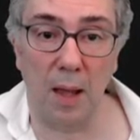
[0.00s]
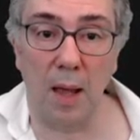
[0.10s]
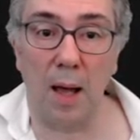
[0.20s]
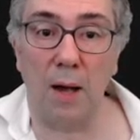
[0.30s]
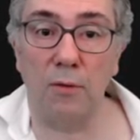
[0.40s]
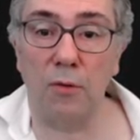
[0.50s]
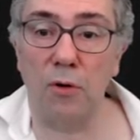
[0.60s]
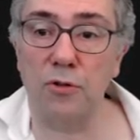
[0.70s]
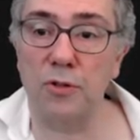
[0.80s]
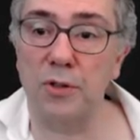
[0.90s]
And of
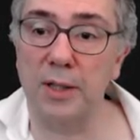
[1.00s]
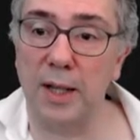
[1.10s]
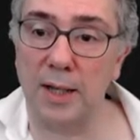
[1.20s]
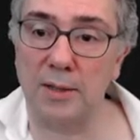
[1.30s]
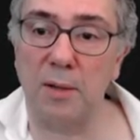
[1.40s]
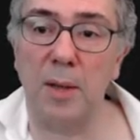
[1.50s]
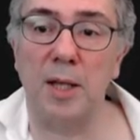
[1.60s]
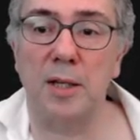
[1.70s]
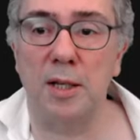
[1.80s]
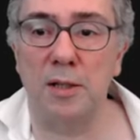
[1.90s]
course, the
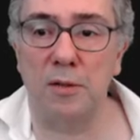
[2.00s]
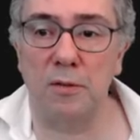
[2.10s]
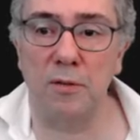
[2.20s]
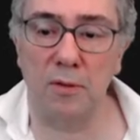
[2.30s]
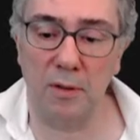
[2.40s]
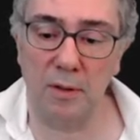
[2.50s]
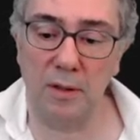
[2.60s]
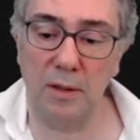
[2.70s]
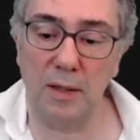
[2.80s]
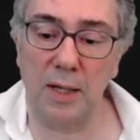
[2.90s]
customization
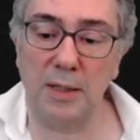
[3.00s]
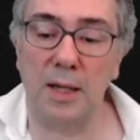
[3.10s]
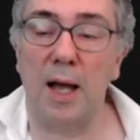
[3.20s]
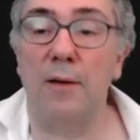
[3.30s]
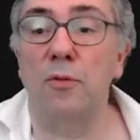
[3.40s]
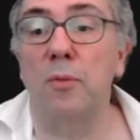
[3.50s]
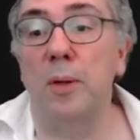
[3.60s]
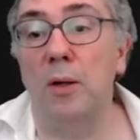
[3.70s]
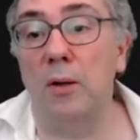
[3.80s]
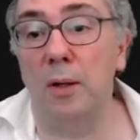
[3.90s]
doesn't have to be
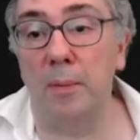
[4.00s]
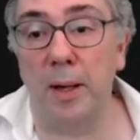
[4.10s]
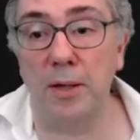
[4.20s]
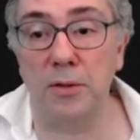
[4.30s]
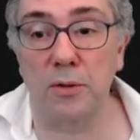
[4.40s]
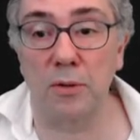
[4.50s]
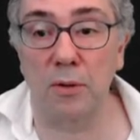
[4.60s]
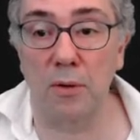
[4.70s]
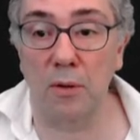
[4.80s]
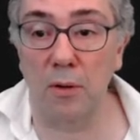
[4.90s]
only based
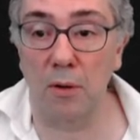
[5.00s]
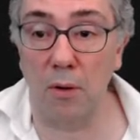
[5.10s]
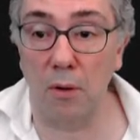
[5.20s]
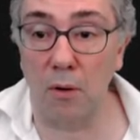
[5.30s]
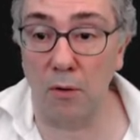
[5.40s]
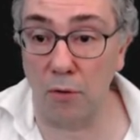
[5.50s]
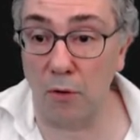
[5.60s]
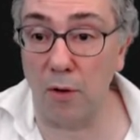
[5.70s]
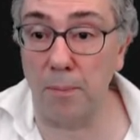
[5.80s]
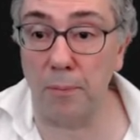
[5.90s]
on your
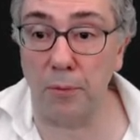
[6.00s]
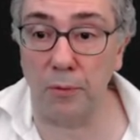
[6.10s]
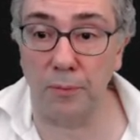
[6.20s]
input,